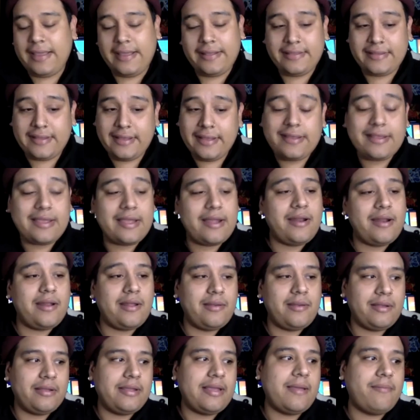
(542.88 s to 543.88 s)
did
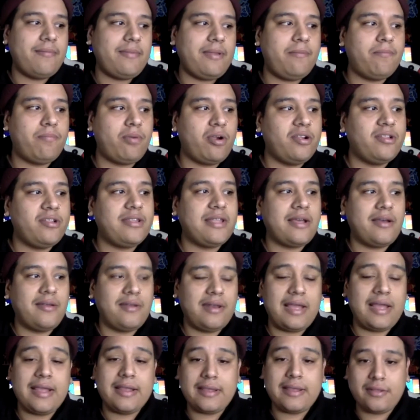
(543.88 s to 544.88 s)
get me burnt out
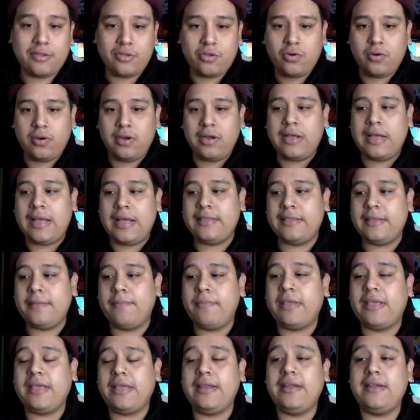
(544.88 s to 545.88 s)
like at the
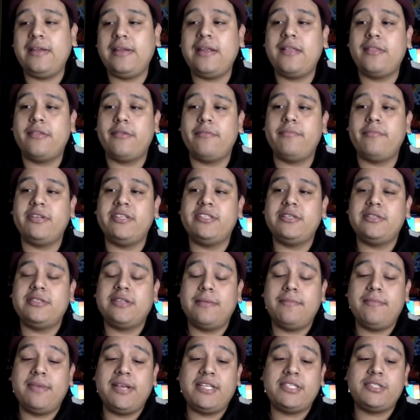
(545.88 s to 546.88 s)
beginning of the
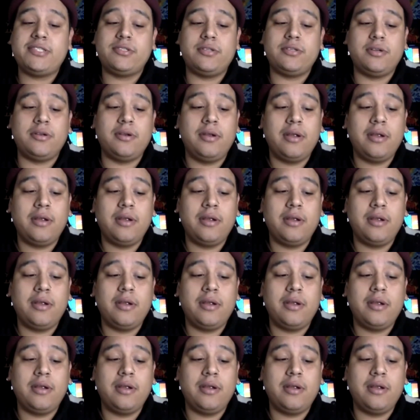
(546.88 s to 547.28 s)
semester.